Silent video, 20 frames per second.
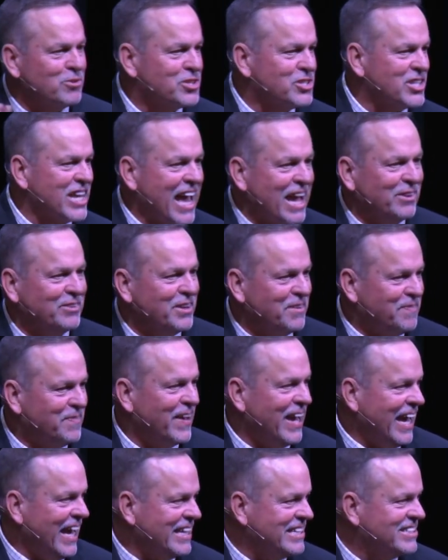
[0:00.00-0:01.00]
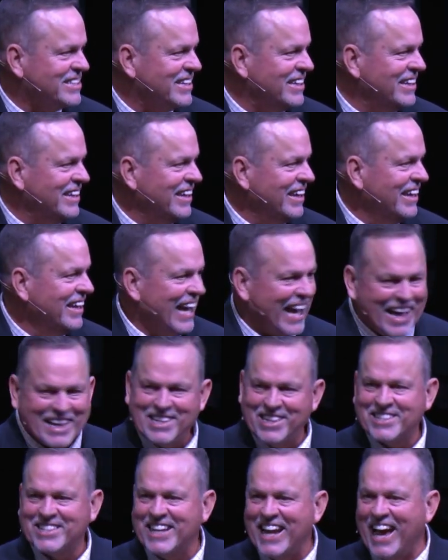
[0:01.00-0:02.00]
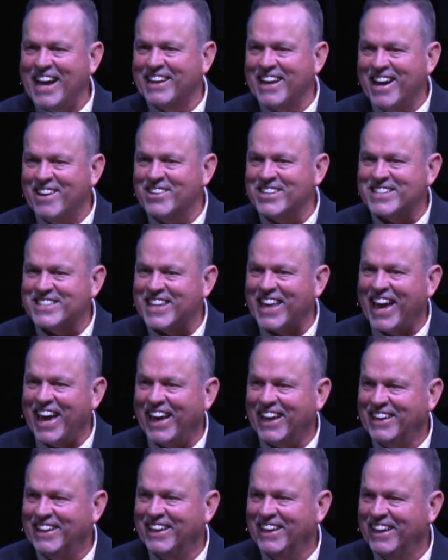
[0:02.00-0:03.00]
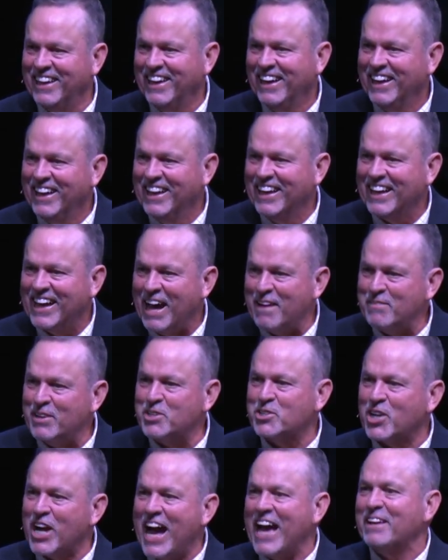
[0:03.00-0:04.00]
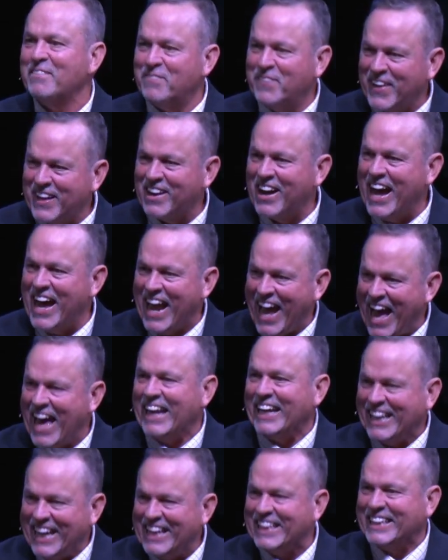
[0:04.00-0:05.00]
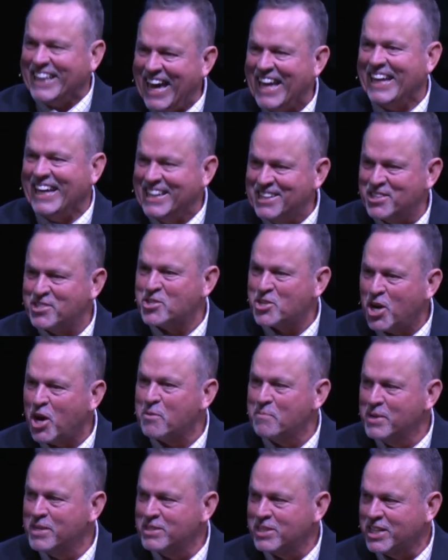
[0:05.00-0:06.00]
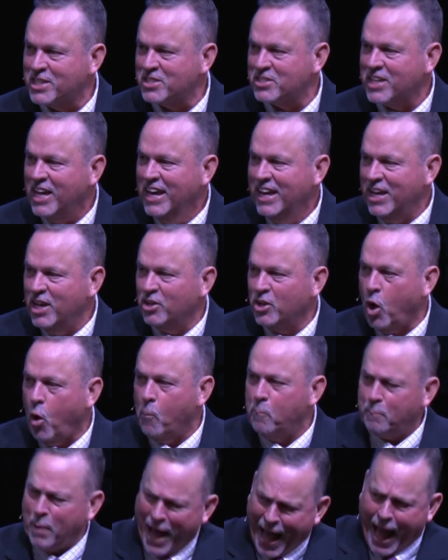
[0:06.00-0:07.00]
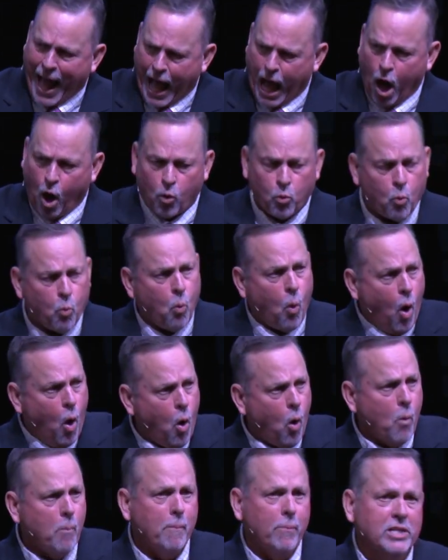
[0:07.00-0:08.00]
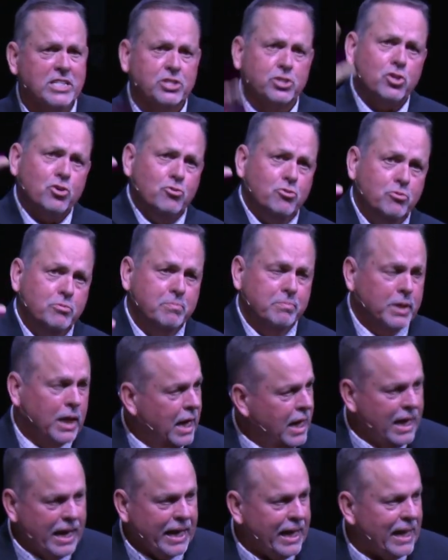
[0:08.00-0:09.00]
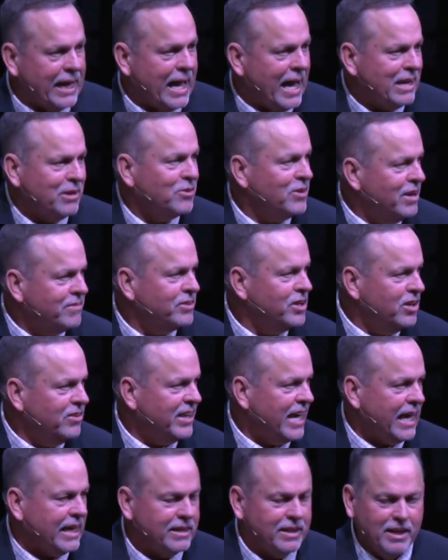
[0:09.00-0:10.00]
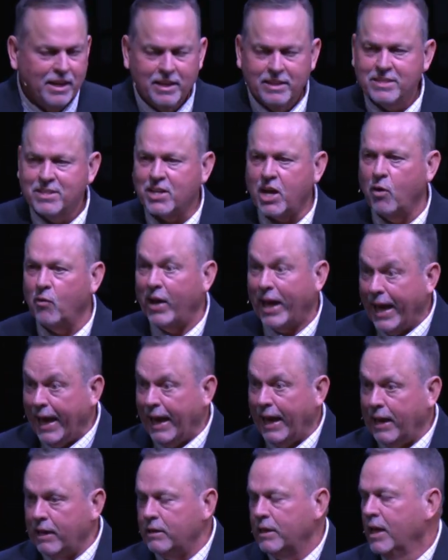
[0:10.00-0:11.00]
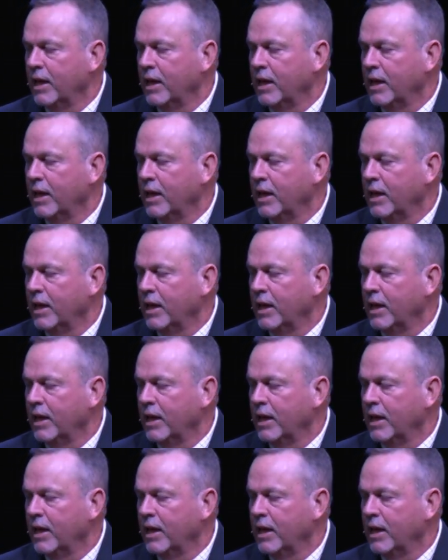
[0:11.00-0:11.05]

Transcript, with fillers: sound effects. I just now noticed that. I've been trying to figure out how to get that into sermons because he'll go pow, whoom, zoom, and I don't ever do that. So eh,